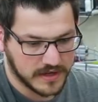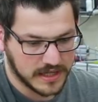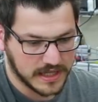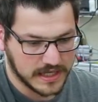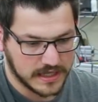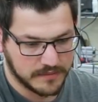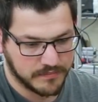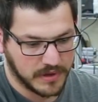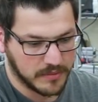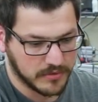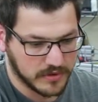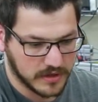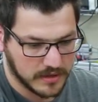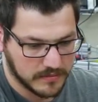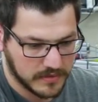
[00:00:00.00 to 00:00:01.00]
kind of like bubble
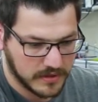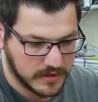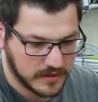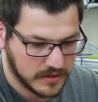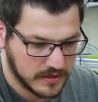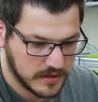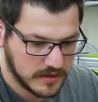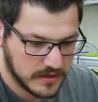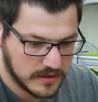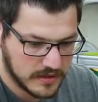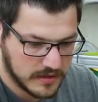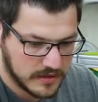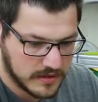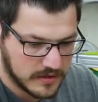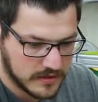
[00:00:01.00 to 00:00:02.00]
gum.
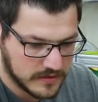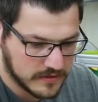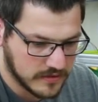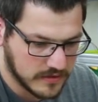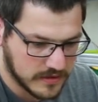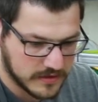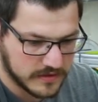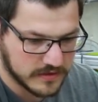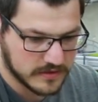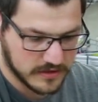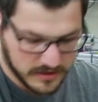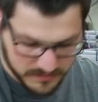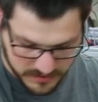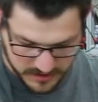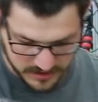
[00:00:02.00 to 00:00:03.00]
So this is
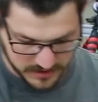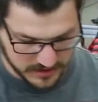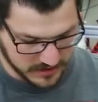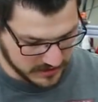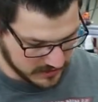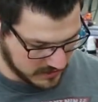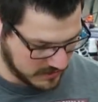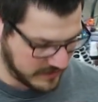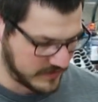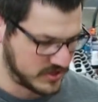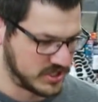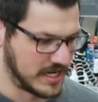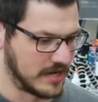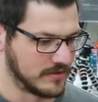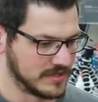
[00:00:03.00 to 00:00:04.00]
going to be a little bit of a
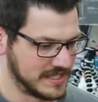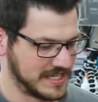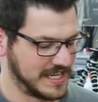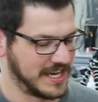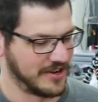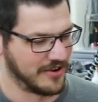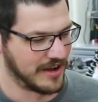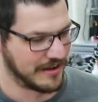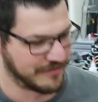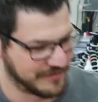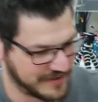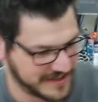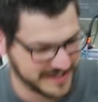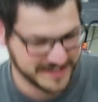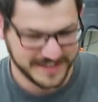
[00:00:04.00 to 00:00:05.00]
challenge to get
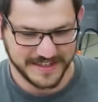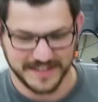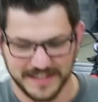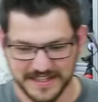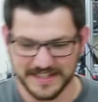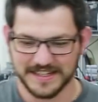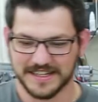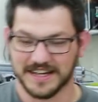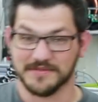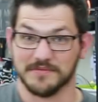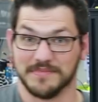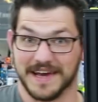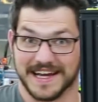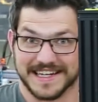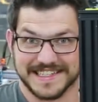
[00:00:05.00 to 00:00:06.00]
off. I'll
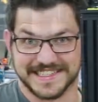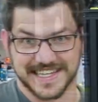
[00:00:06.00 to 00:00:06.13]
be back in a